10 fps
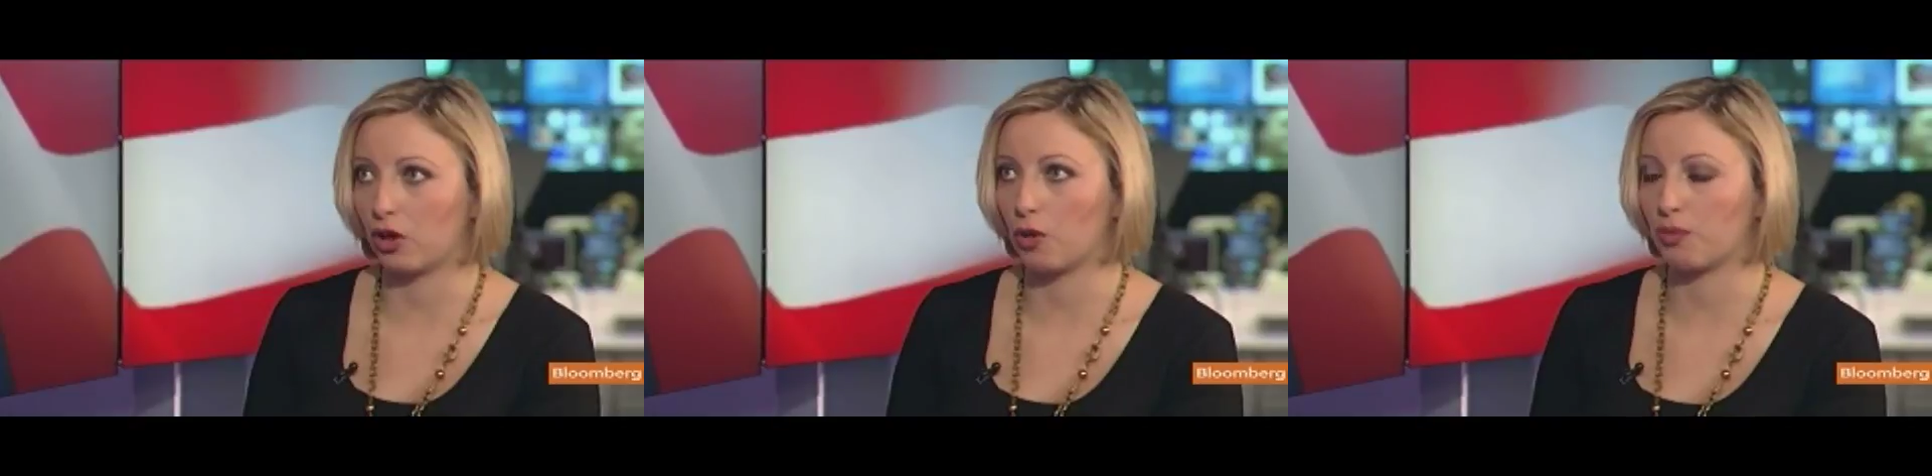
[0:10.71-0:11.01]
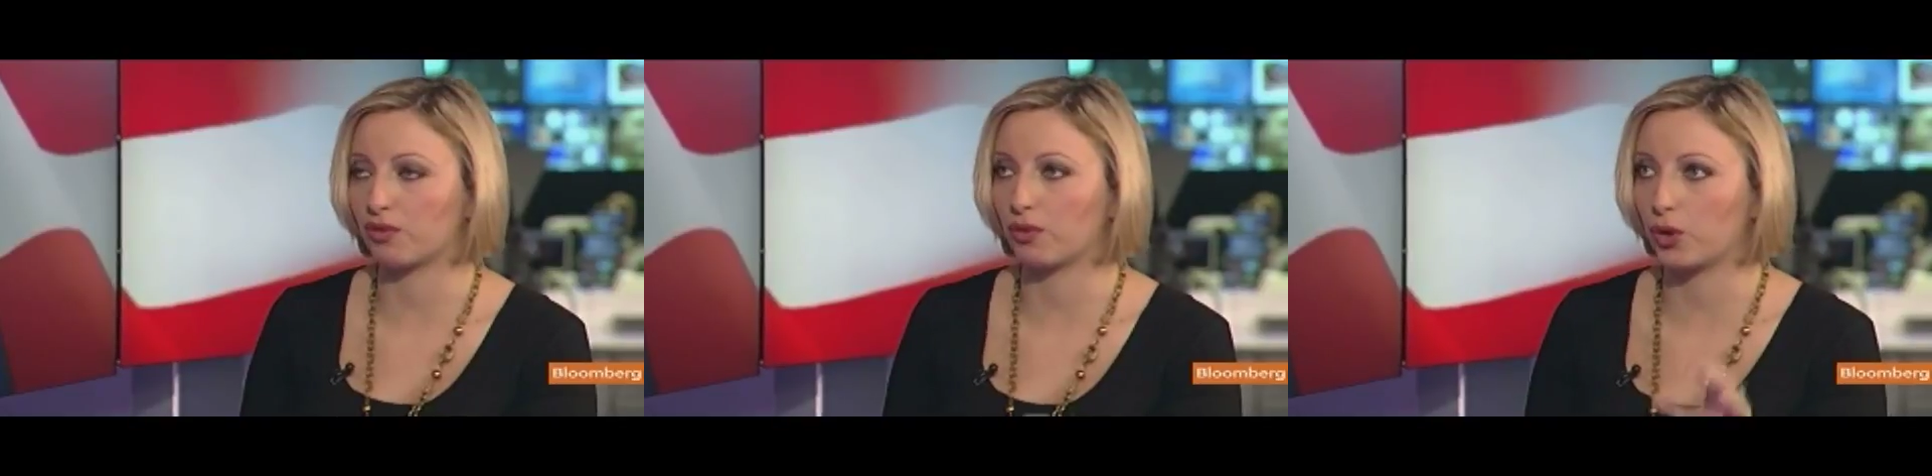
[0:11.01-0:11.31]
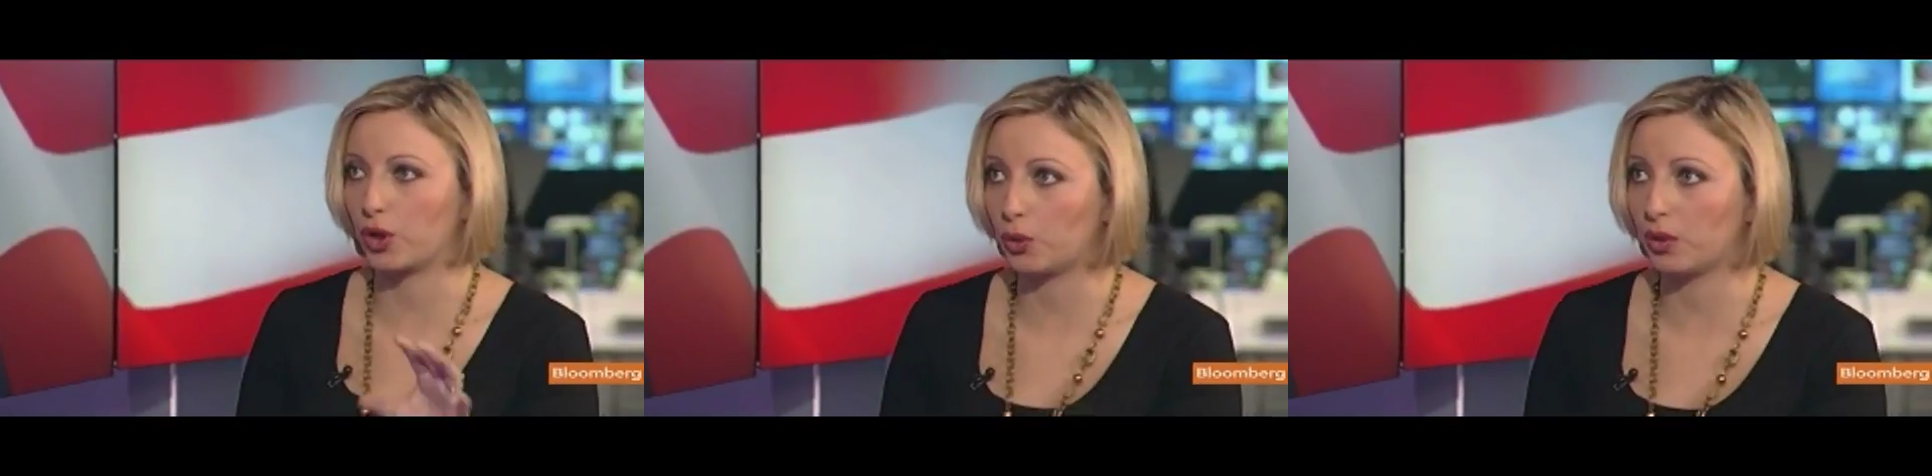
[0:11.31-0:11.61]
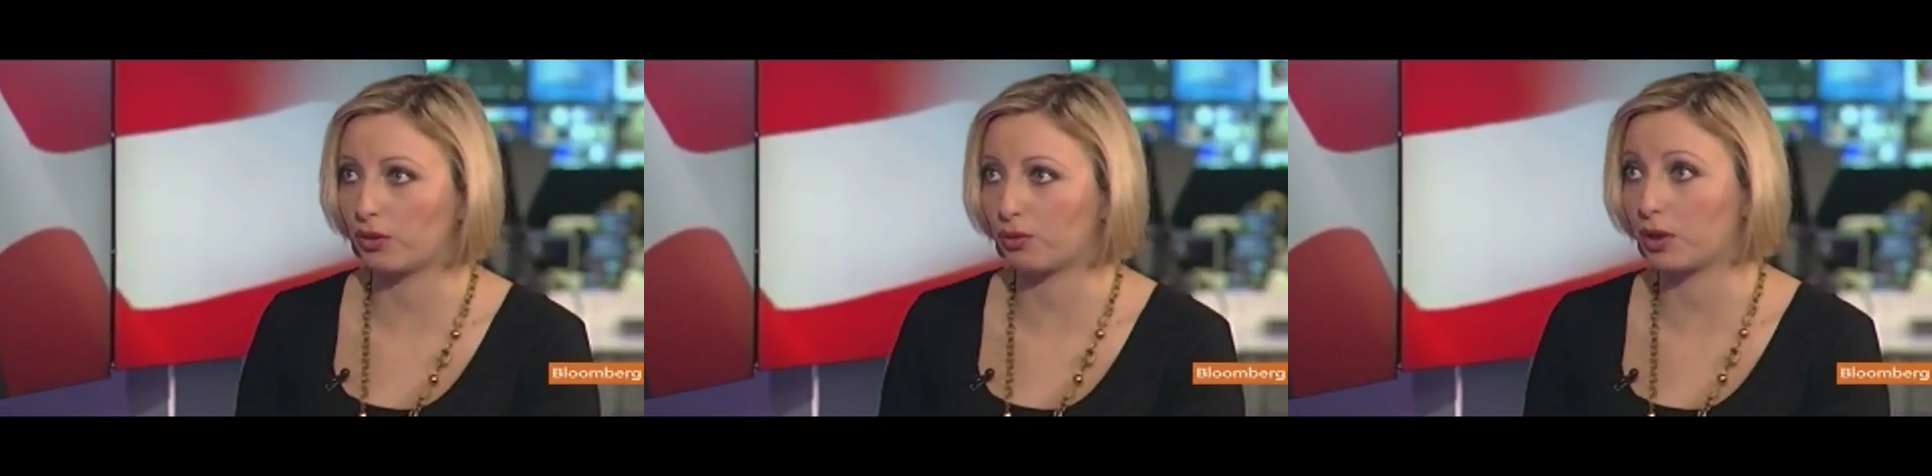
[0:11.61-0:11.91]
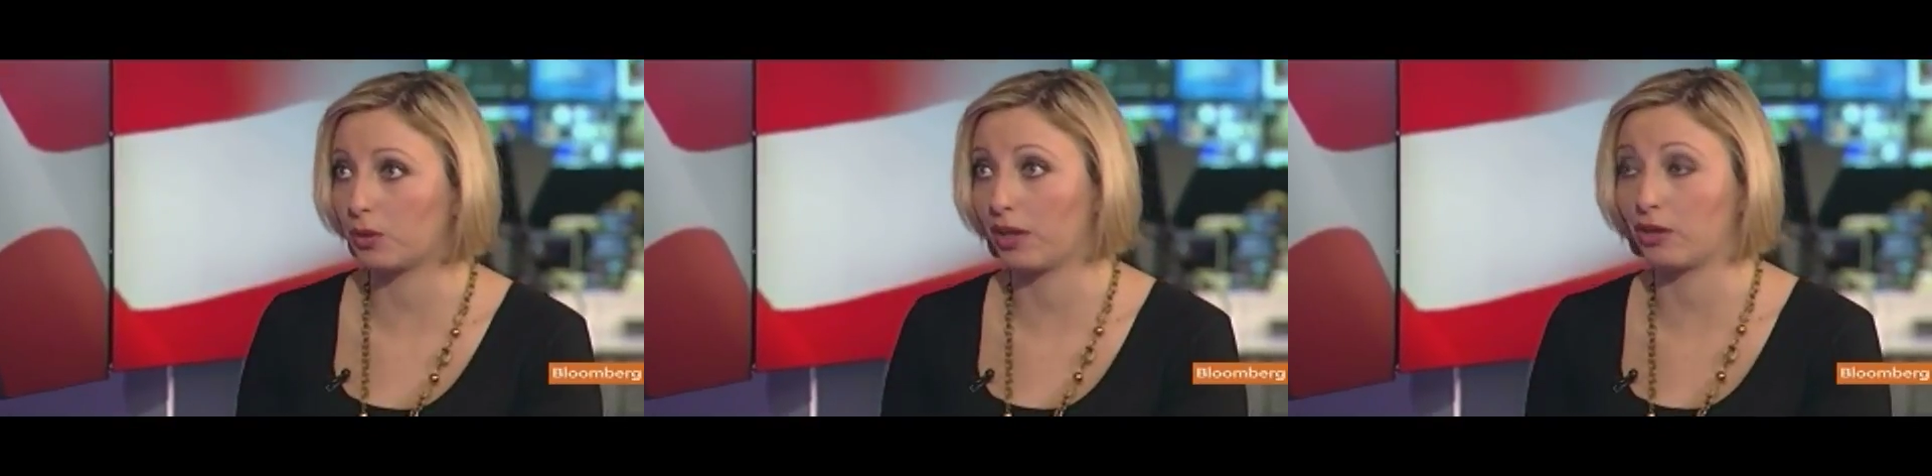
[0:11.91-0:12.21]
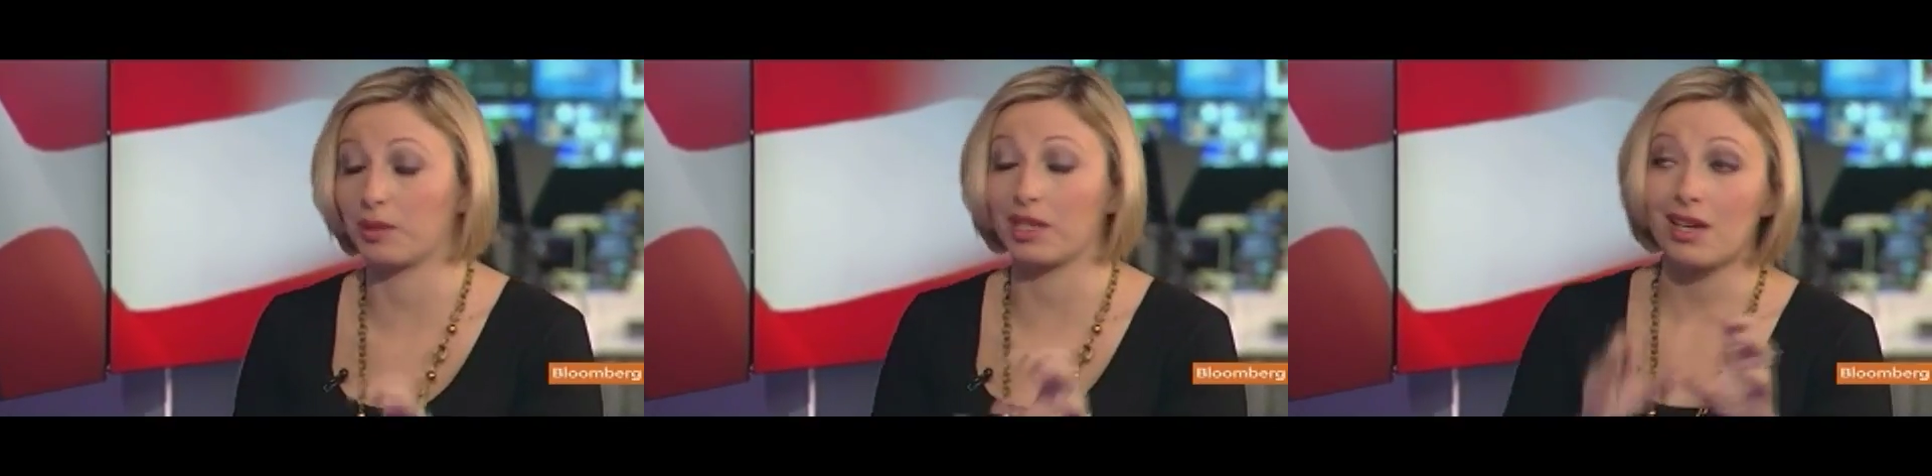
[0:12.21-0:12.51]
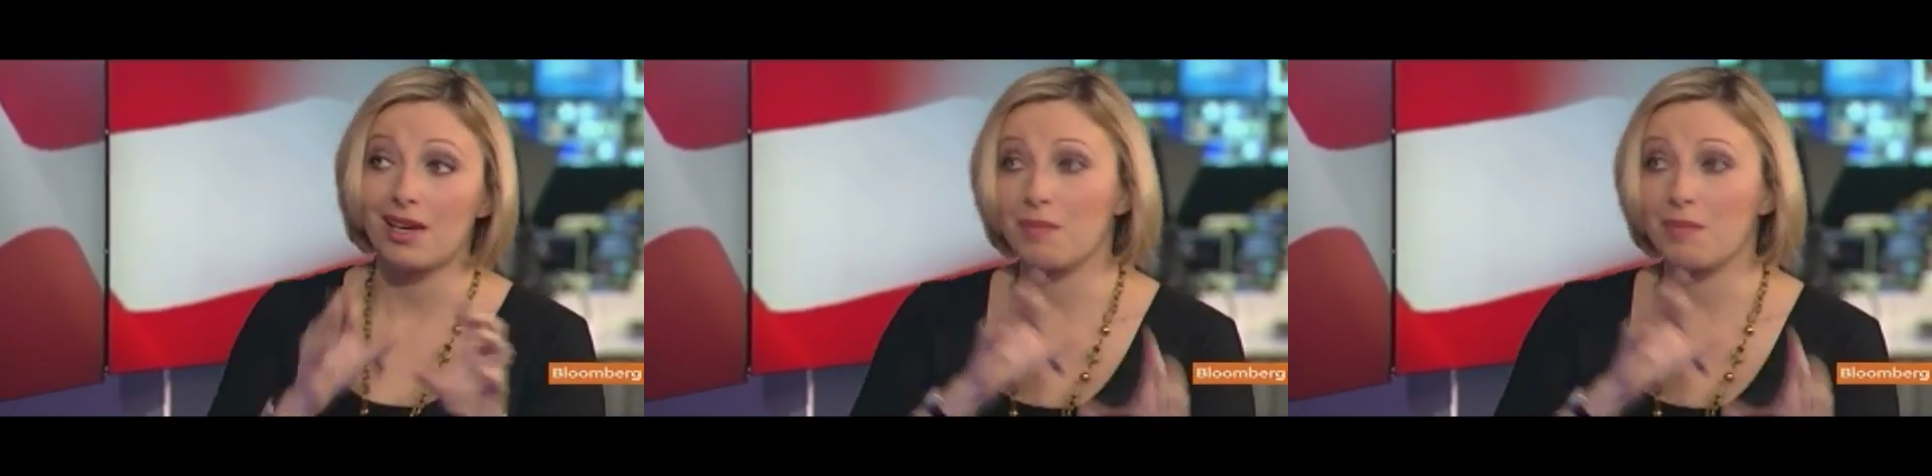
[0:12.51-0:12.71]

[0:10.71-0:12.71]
are hoping for, QE3, whether be,